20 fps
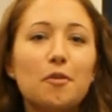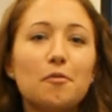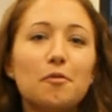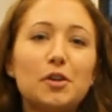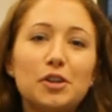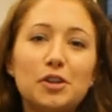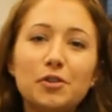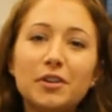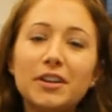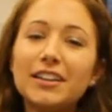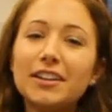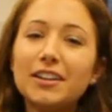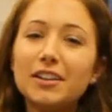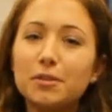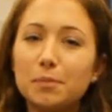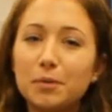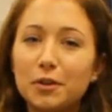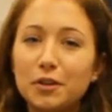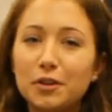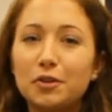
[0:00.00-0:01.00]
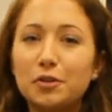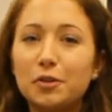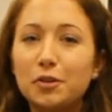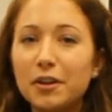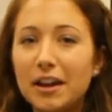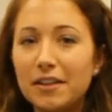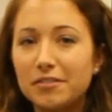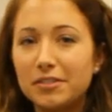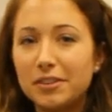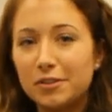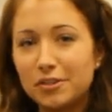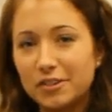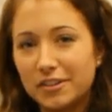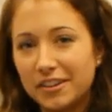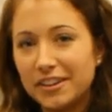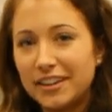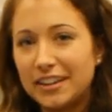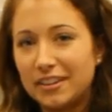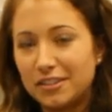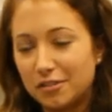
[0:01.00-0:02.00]
Well, you can explore your
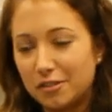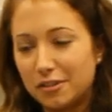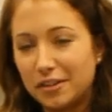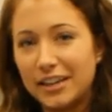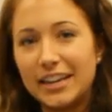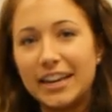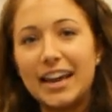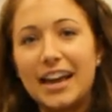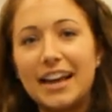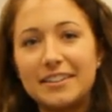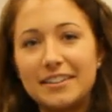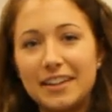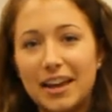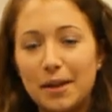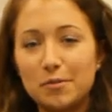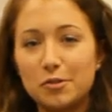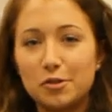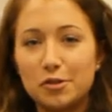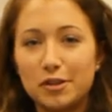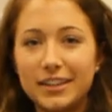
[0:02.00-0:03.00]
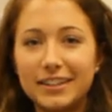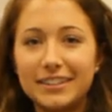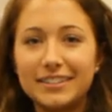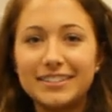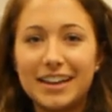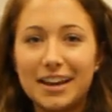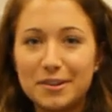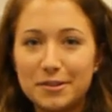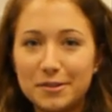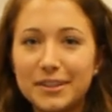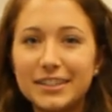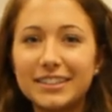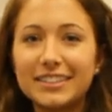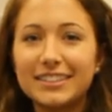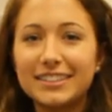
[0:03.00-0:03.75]
evolutionary history at time tree dot org.